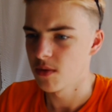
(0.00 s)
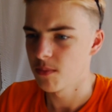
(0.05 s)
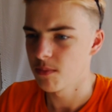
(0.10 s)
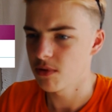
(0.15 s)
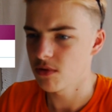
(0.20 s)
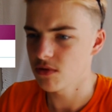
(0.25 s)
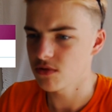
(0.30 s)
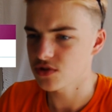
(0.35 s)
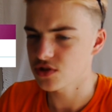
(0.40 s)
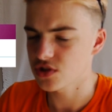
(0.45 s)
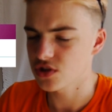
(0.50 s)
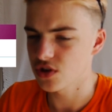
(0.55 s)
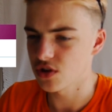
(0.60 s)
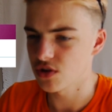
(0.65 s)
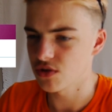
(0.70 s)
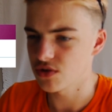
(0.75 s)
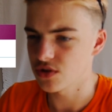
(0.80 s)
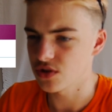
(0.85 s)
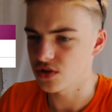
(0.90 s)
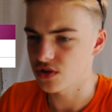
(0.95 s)

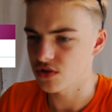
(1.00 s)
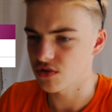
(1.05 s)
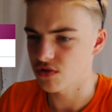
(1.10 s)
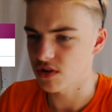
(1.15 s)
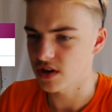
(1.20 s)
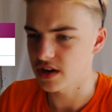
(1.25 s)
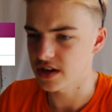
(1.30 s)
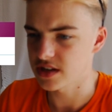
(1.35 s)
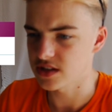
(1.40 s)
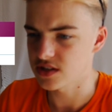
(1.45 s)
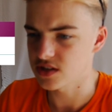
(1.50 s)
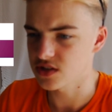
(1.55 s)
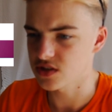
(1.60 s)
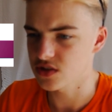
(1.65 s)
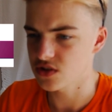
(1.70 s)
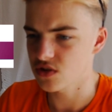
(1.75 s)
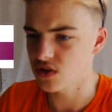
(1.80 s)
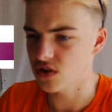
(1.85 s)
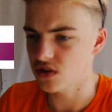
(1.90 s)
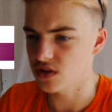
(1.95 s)
Portugal, Ukraine,
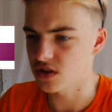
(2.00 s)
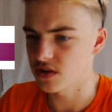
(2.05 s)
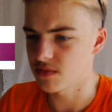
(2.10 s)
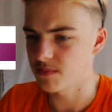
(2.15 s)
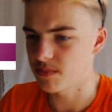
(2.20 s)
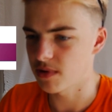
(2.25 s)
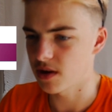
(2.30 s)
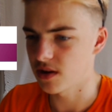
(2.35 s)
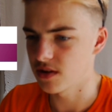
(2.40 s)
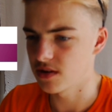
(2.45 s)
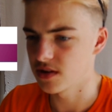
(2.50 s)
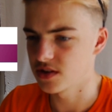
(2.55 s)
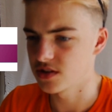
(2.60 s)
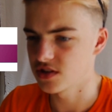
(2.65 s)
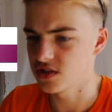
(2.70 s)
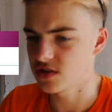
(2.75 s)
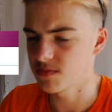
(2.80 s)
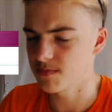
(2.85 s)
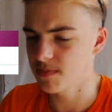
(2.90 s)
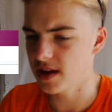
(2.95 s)
Scotland,
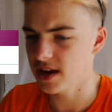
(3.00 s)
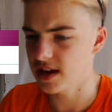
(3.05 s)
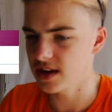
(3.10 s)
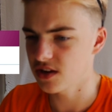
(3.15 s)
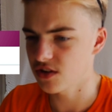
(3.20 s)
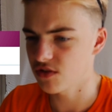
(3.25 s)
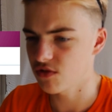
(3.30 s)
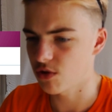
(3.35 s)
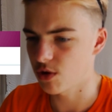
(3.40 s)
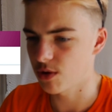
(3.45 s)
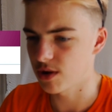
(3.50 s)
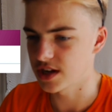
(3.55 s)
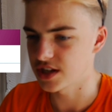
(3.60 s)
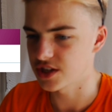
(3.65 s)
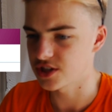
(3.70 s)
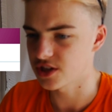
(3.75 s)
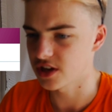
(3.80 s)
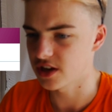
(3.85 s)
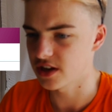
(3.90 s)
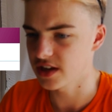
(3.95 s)
Poland, Spain,
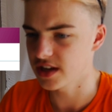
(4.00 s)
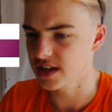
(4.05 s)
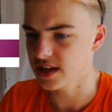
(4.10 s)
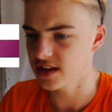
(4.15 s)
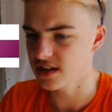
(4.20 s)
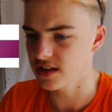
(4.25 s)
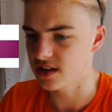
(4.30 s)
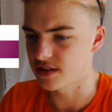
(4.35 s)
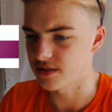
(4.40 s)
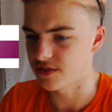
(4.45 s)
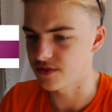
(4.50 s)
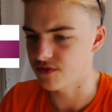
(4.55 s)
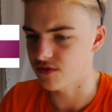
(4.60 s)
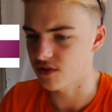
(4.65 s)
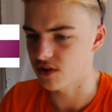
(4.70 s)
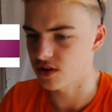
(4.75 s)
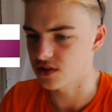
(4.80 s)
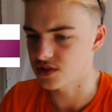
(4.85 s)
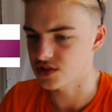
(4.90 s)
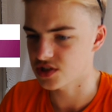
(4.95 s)
Croatia, England,
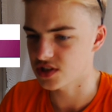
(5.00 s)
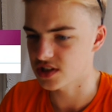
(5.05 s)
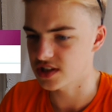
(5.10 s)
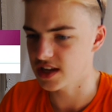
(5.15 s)
France,